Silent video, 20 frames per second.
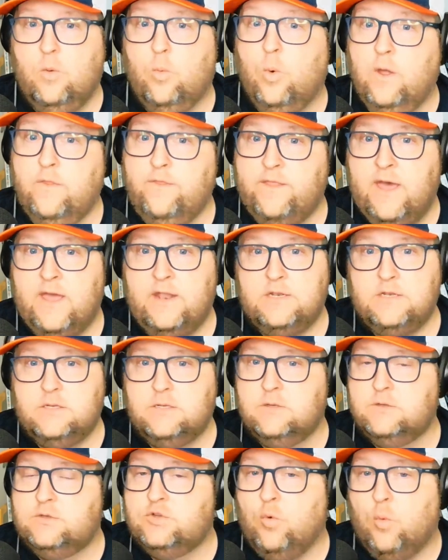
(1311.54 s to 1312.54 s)
what that
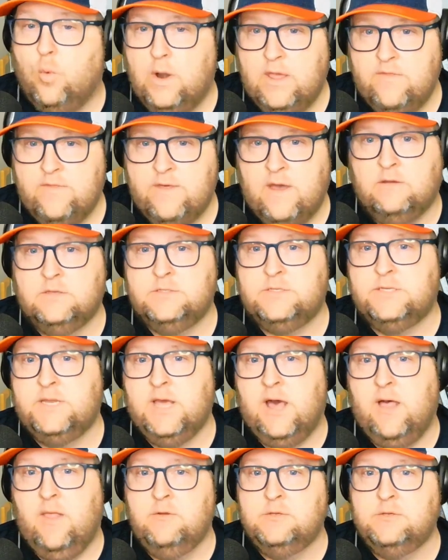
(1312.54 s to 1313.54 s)

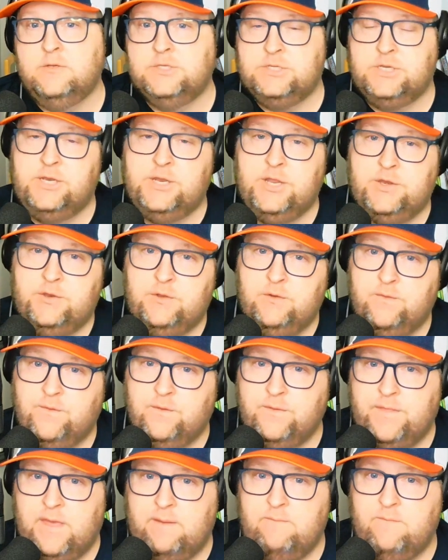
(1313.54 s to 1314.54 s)
$20,000 is going to do
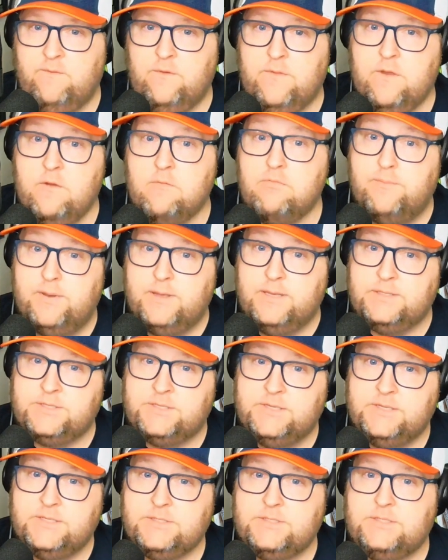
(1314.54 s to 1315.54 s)
for them, for their
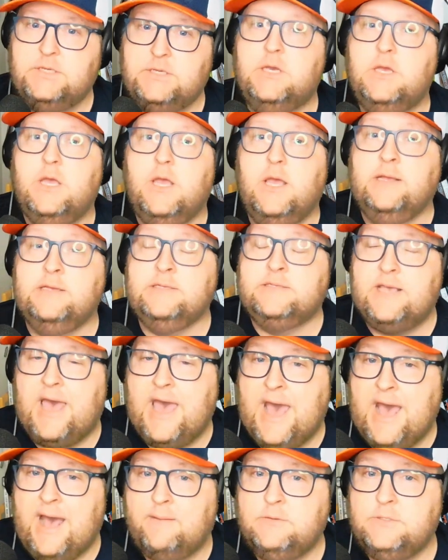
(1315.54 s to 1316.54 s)
business, is
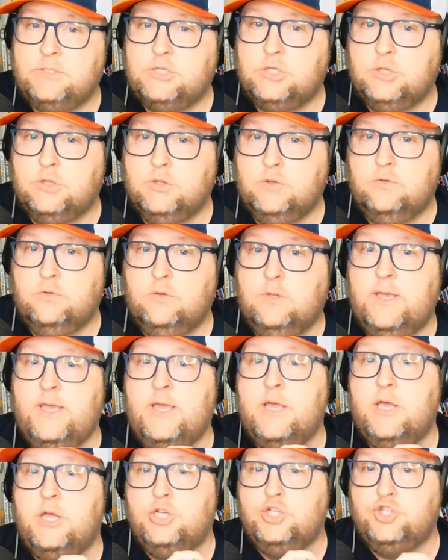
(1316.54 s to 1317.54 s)

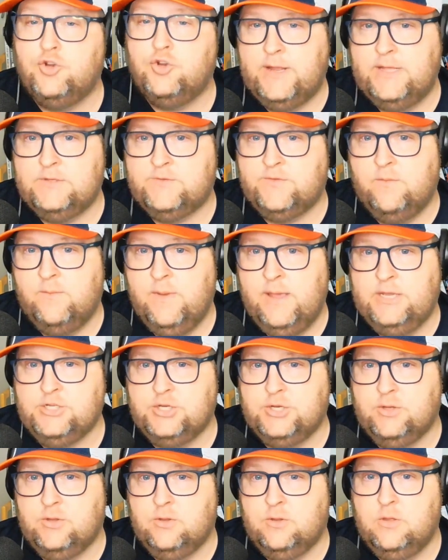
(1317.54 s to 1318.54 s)
absolutely
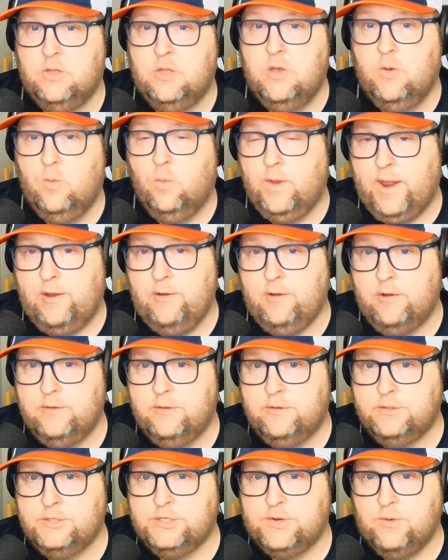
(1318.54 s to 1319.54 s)
transformational. When I
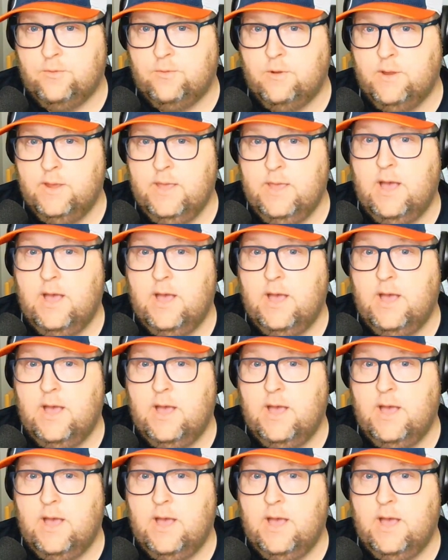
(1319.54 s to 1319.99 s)
heard their story,